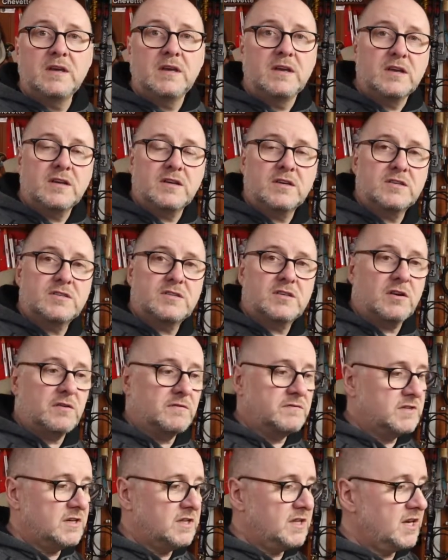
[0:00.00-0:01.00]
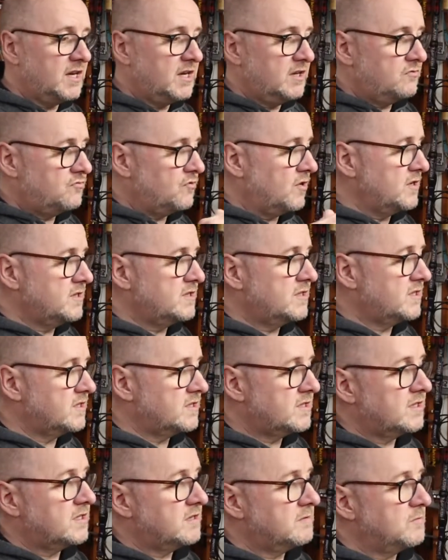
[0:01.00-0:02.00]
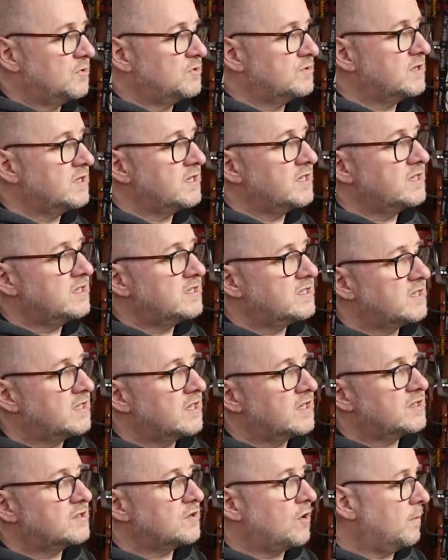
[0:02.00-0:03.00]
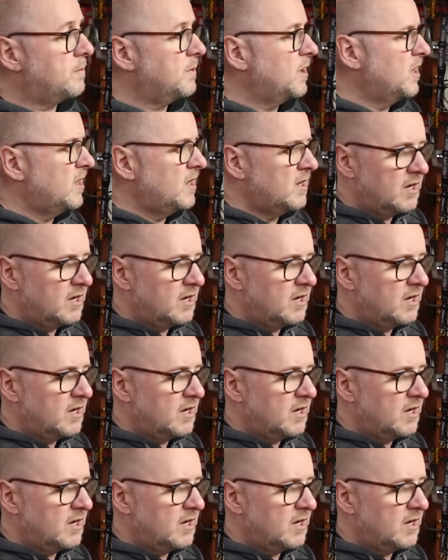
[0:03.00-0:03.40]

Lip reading: because obviously the heat rises and most of the heat is in the top.